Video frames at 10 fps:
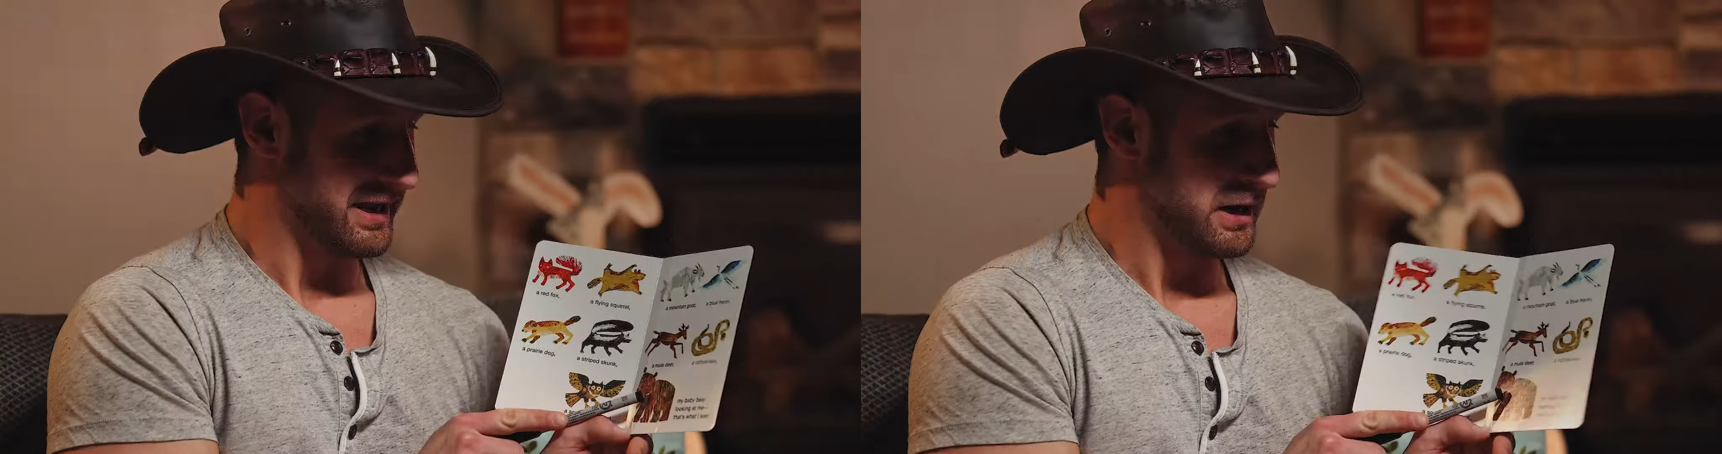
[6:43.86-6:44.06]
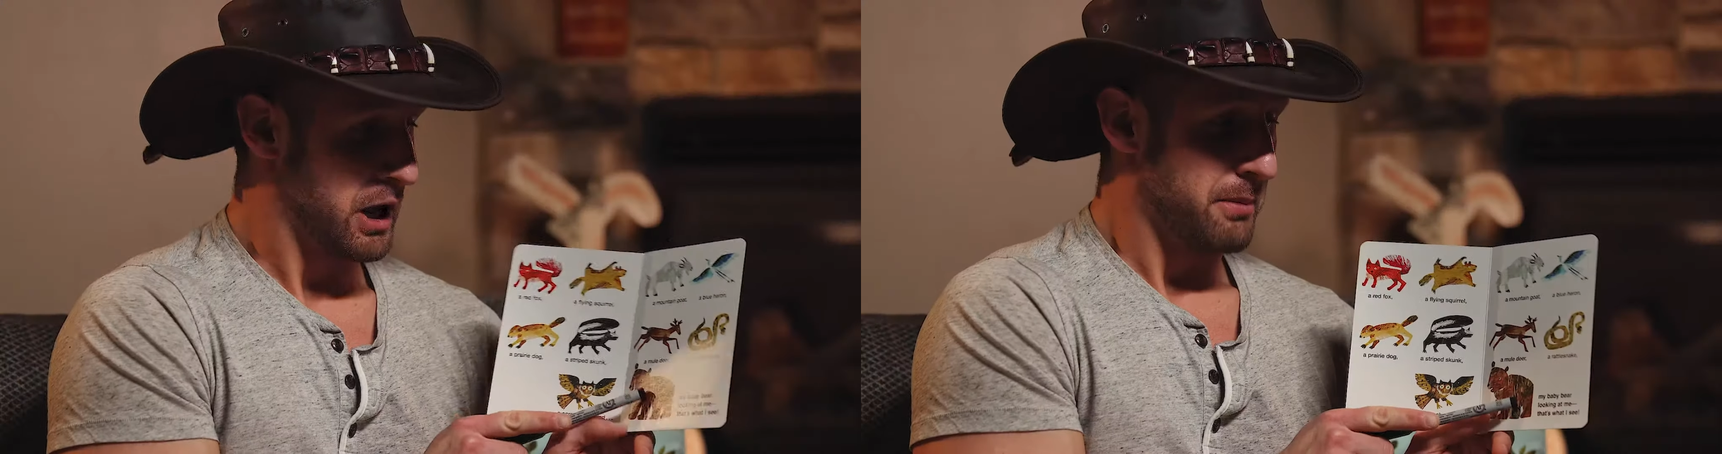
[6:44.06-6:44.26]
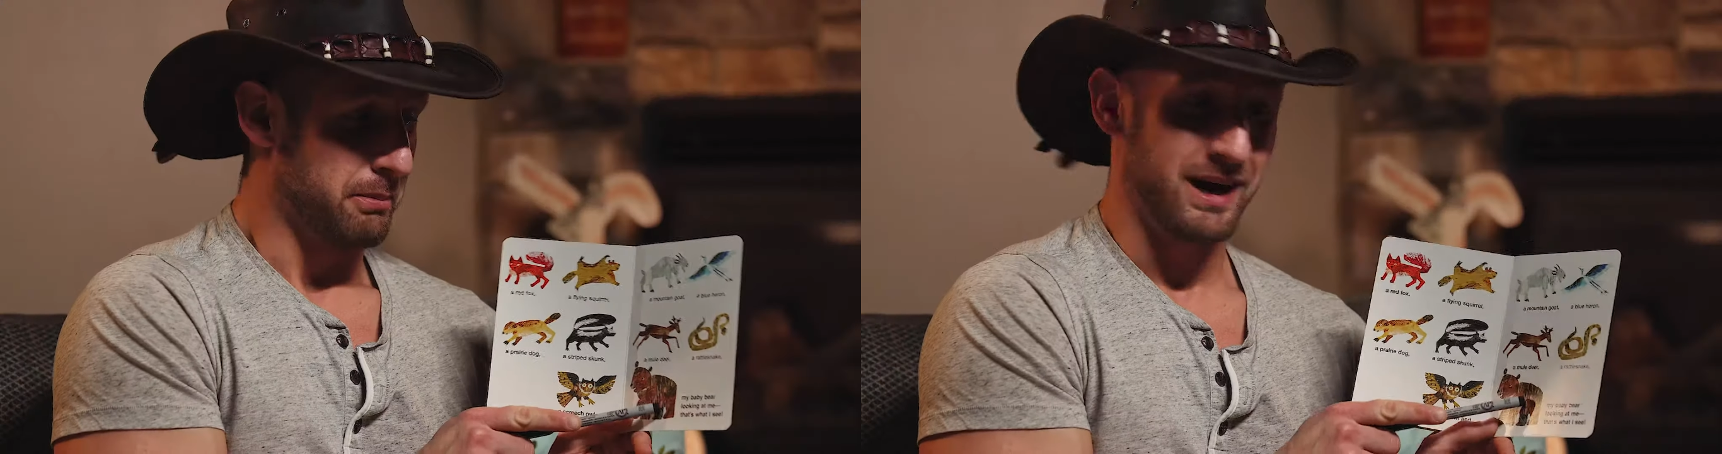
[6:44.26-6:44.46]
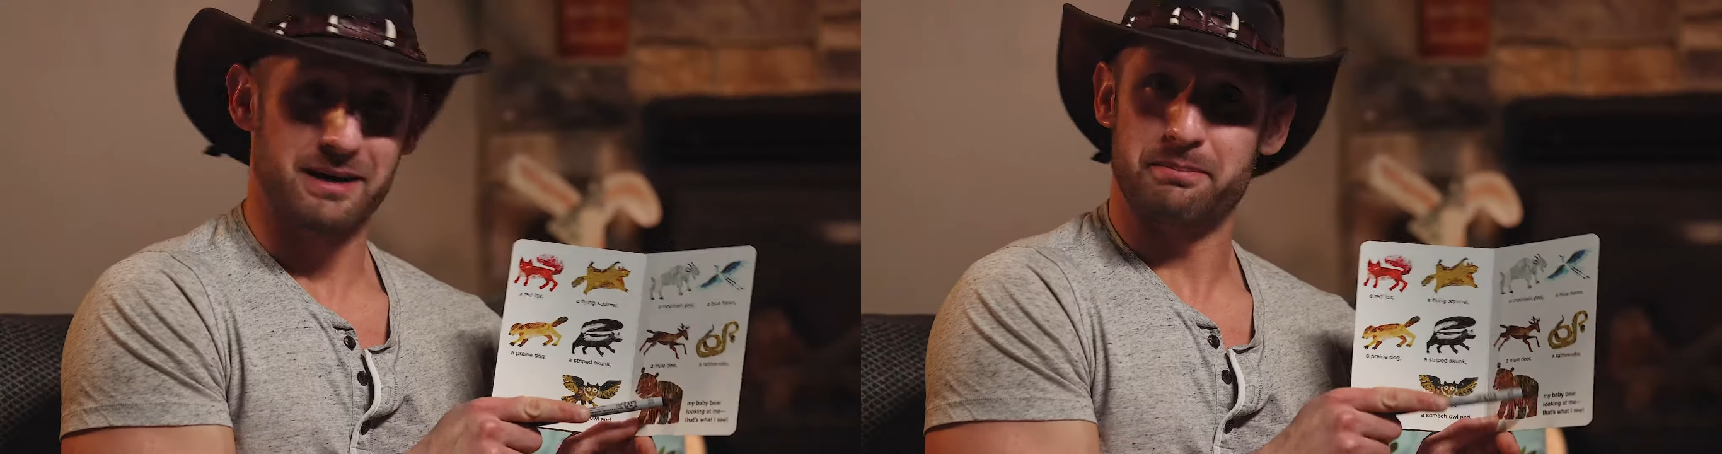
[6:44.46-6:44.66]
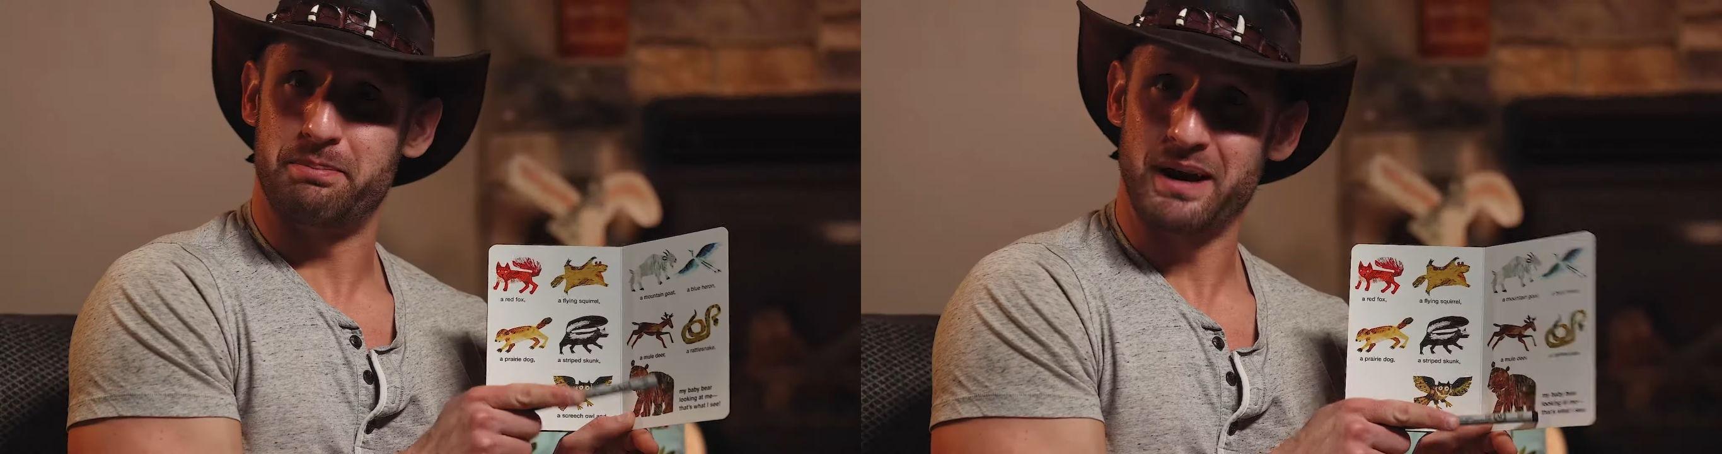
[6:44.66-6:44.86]
and my
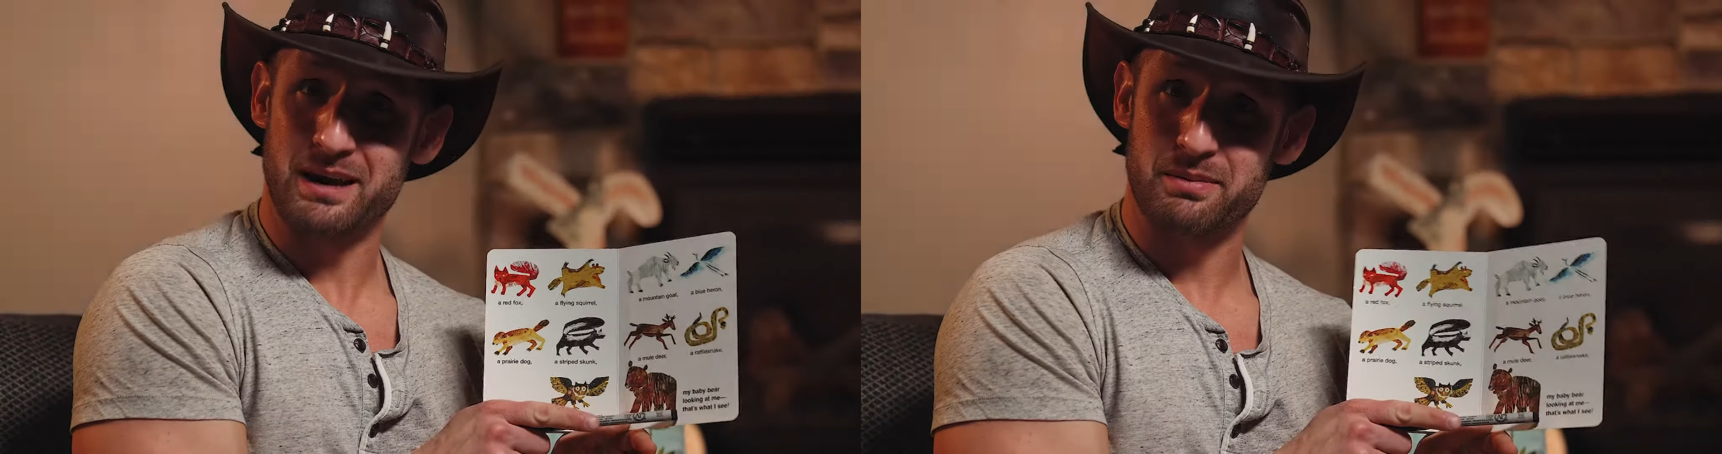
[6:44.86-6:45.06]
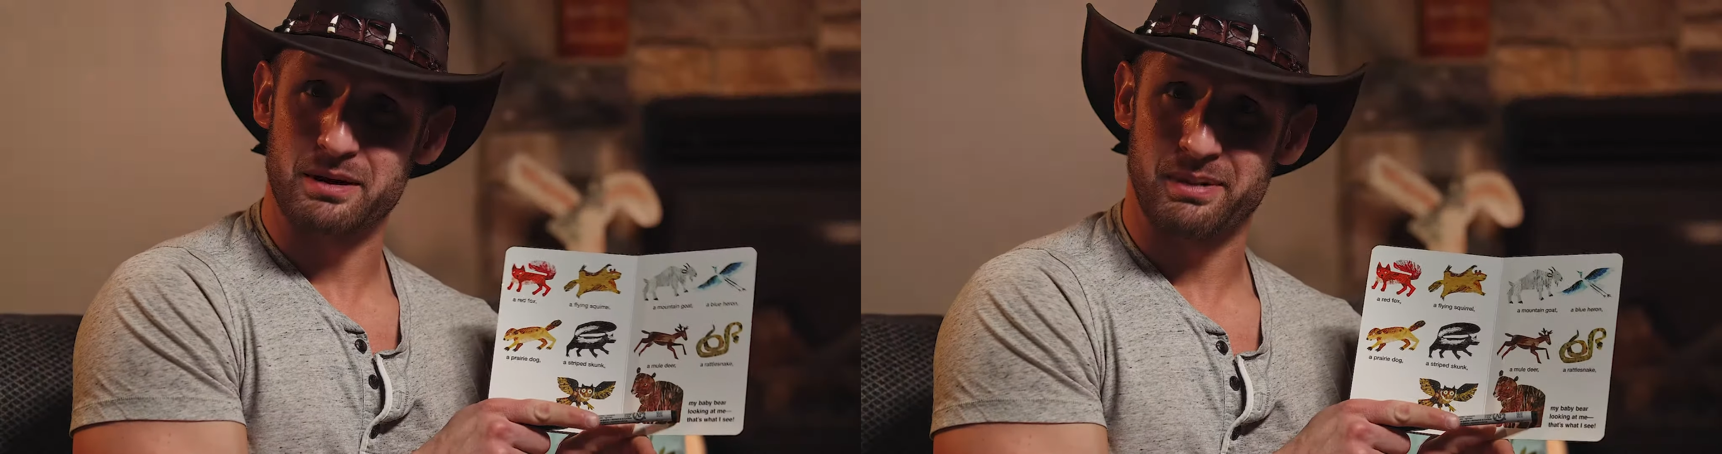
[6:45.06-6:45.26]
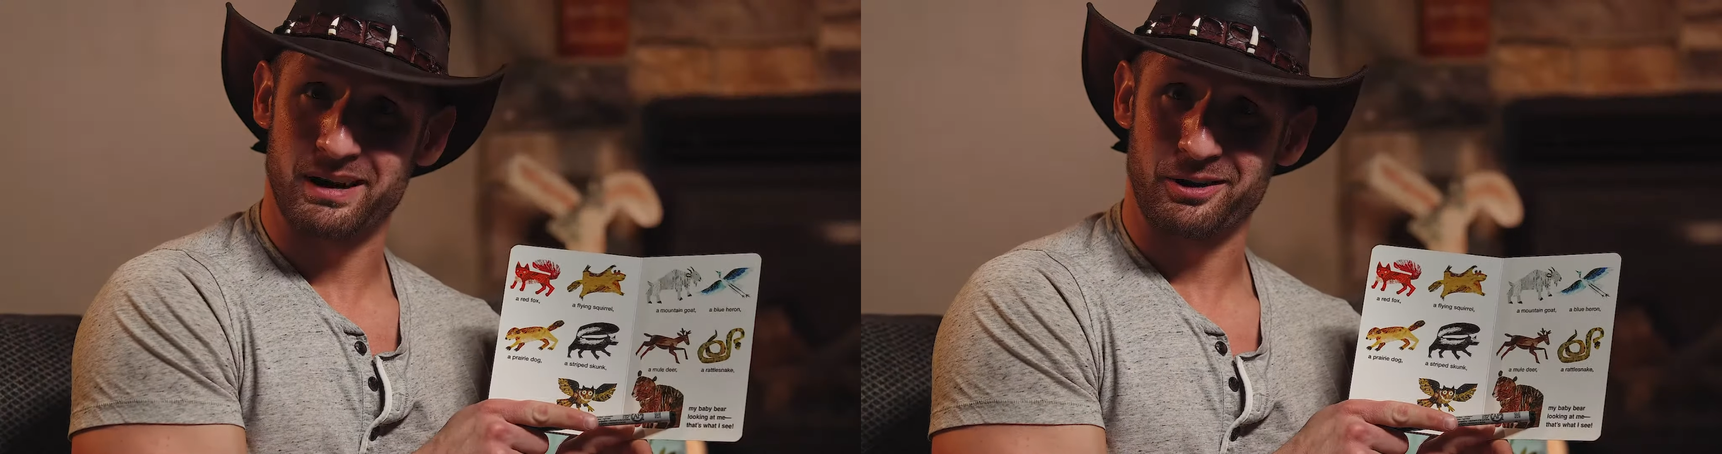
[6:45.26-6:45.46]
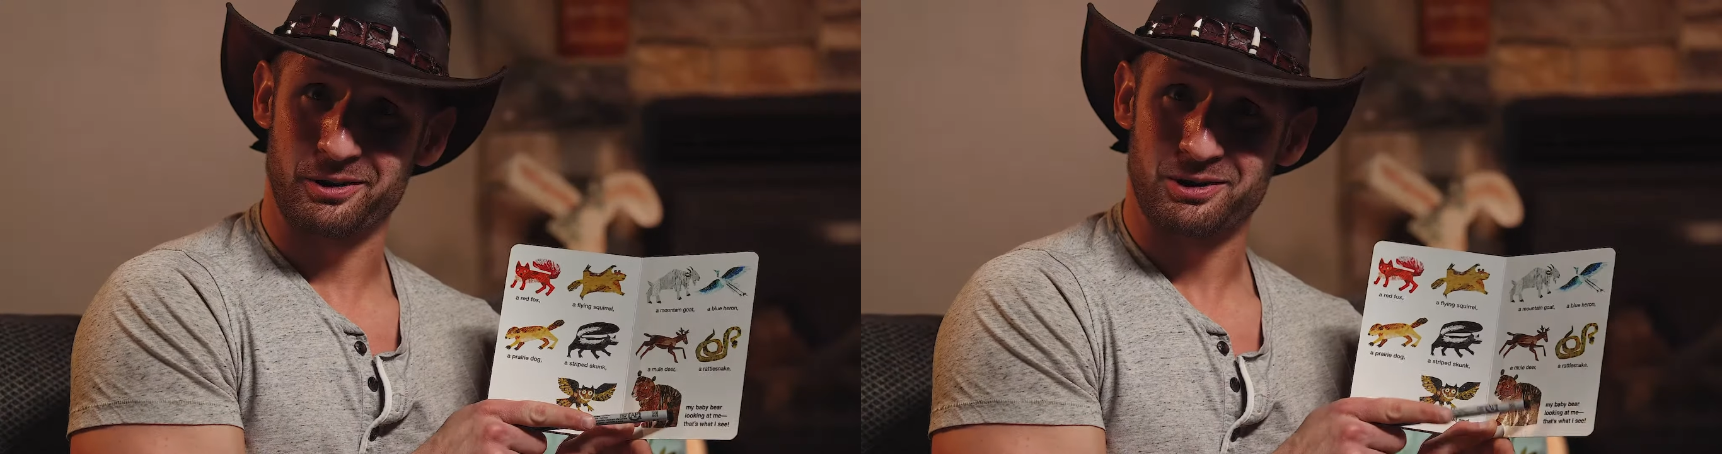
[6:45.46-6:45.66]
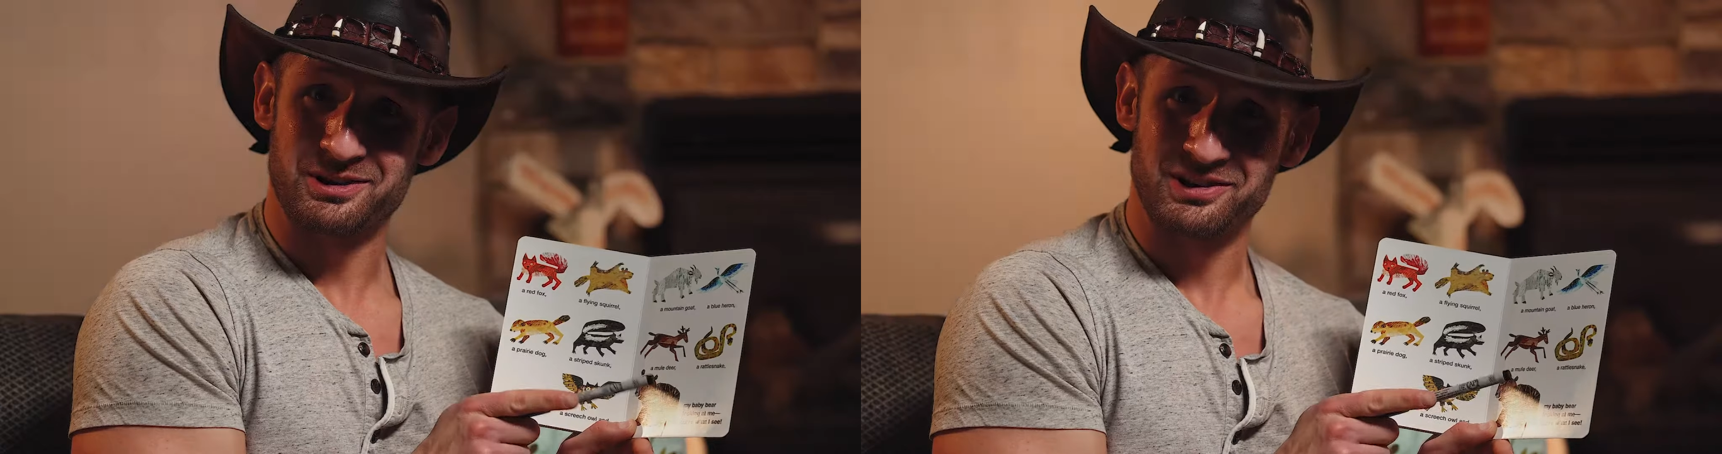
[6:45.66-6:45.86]
baby bear